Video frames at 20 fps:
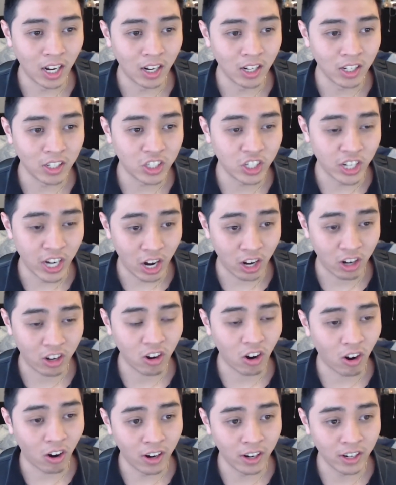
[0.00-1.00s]
generic
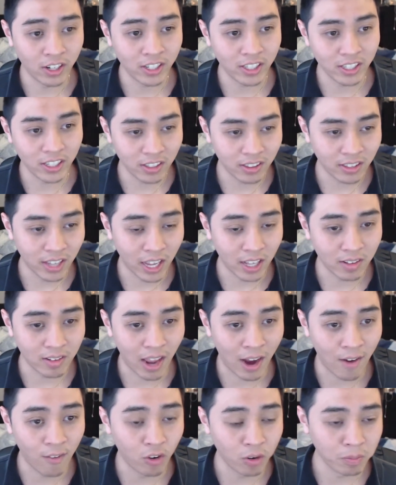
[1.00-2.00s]
card that
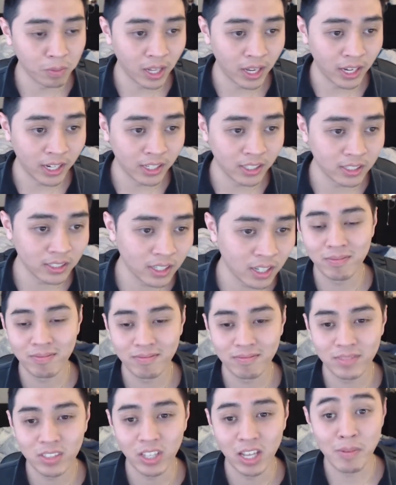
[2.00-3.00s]
everyone plays.
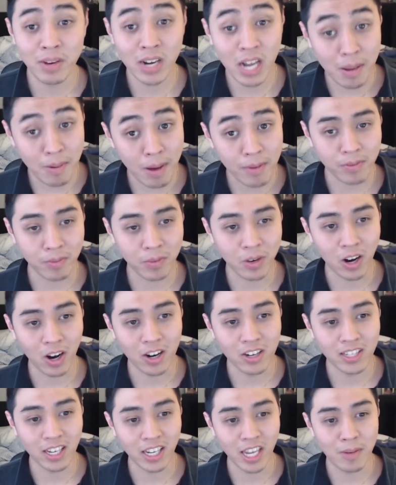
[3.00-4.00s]
So let me name off some
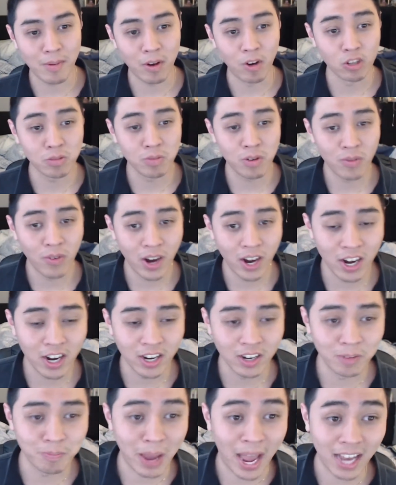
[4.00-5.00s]
cards that came out ultimate rare
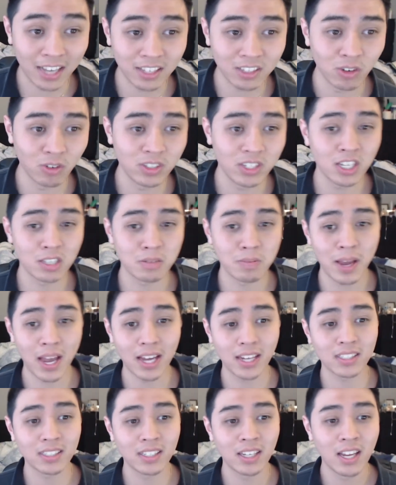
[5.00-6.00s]
in past OTS
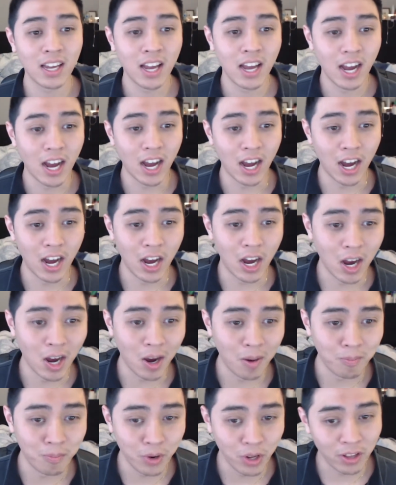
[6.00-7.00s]
packs.
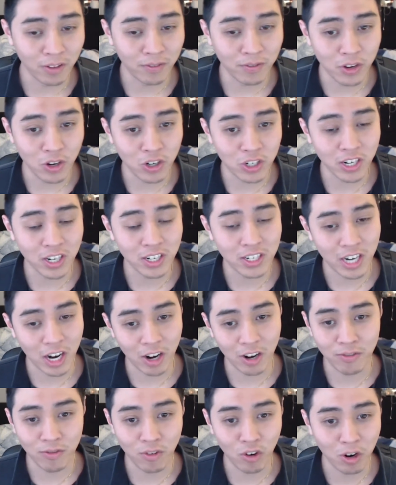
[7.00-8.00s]
Brilliant Fusion,
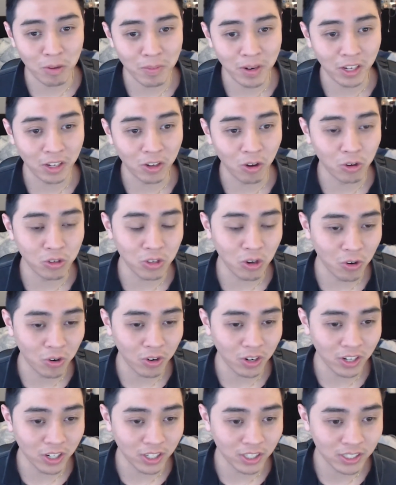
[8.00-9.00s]
Terraforming, Ghost
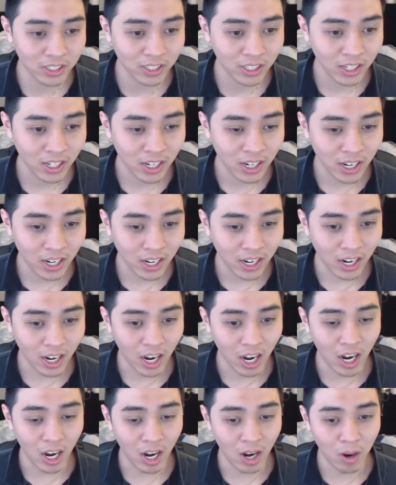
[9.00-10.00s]
Ogres,
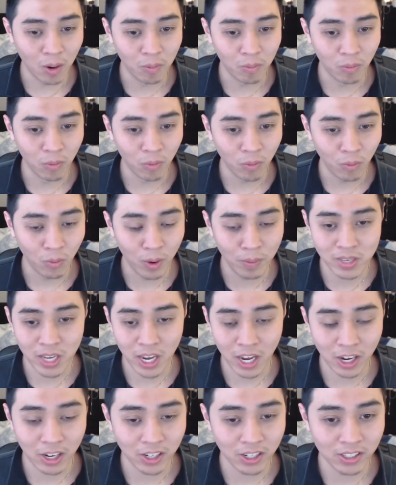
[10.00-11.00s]

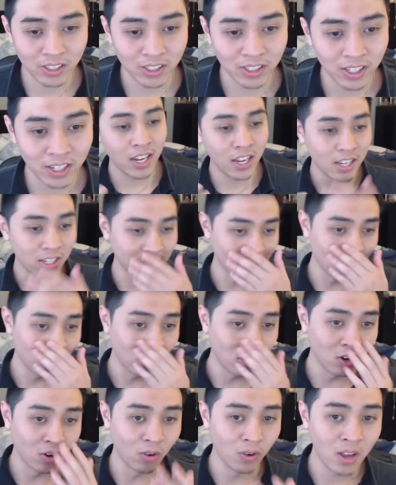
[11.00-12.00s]
Whiptail.
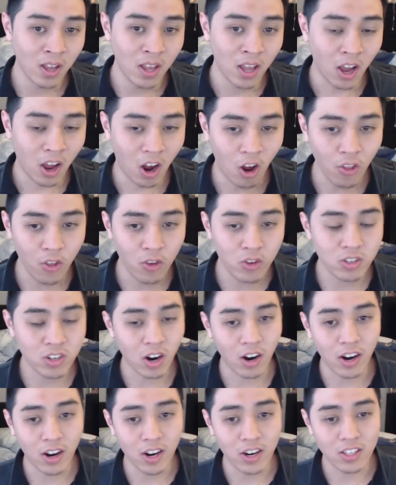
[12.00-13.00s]
So all those
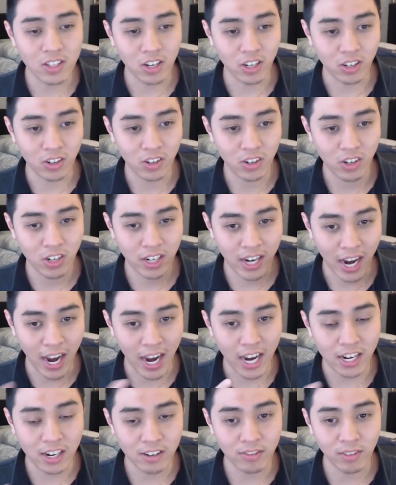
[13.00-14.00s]
cards are
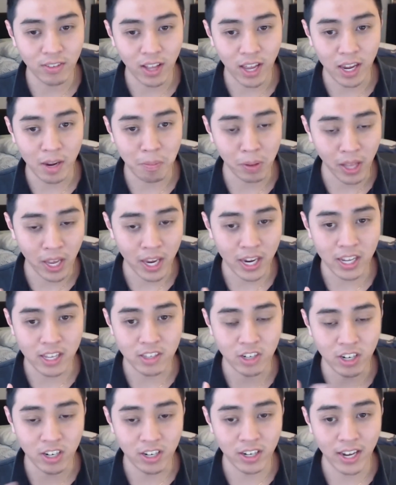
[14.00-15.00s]
kind of like played in
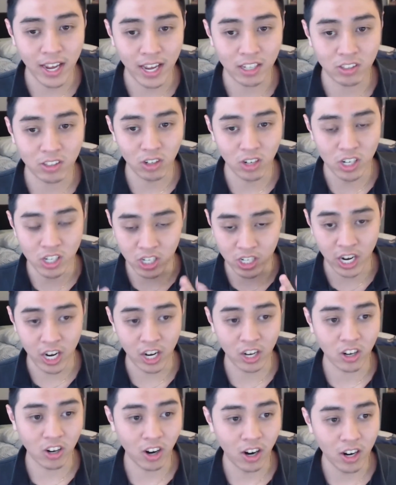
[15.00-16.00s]
certain decks
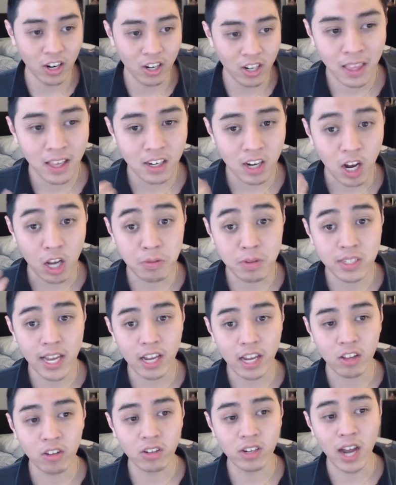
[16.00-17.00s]
generic card. Cosmic
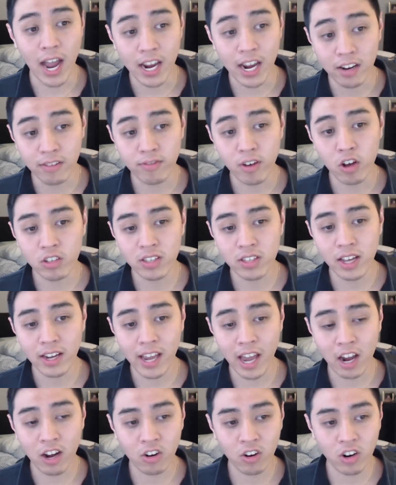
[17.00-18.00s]
Cyclone kind of falls in that
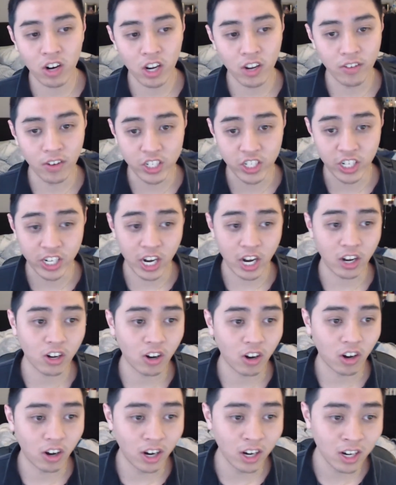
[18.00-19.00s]
category of a generic
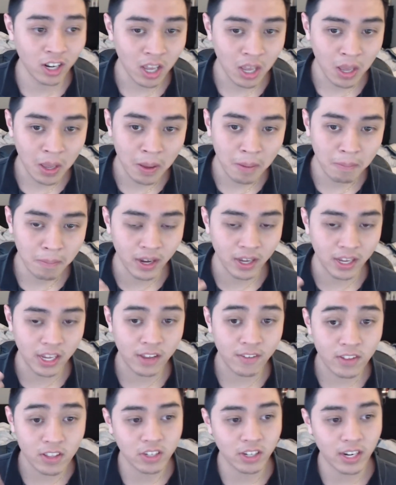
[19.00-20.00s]
card, but
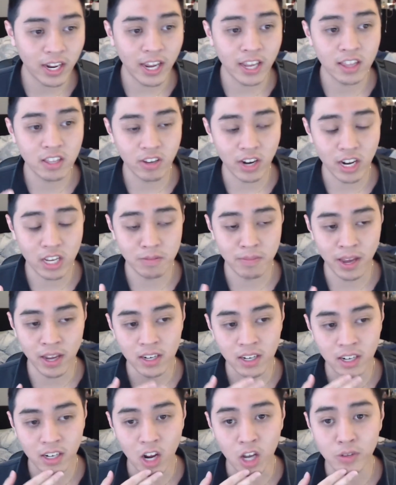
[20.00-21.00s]
even today in today's
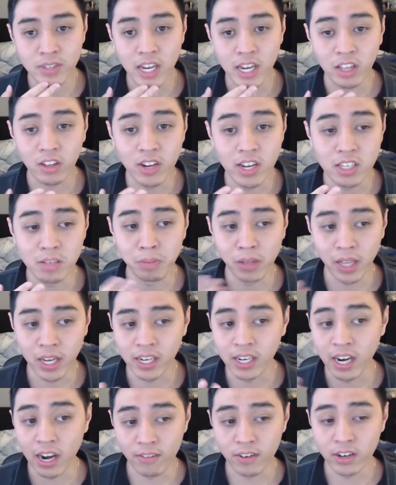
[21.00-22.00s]
meta, Cosmic Cyclone isn't
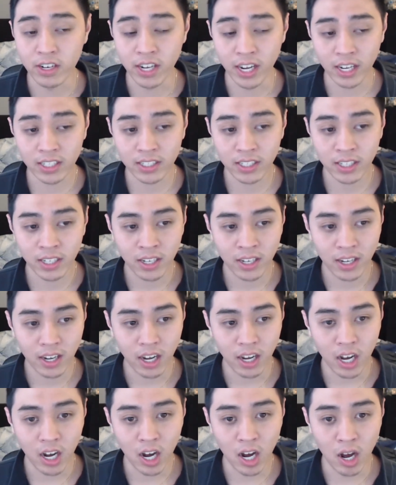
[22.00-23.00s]
played in every deck.
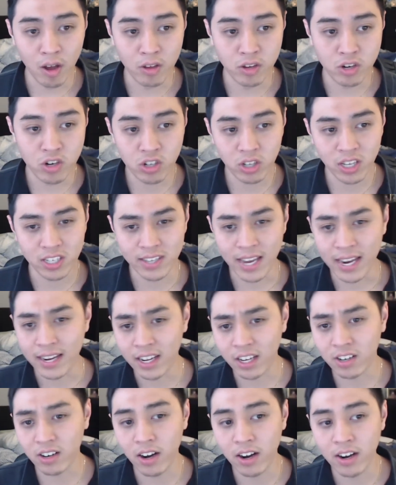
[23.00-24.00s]
Usually a side
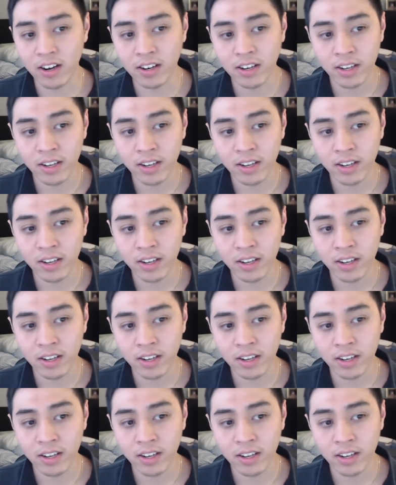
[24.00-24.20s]
deck card.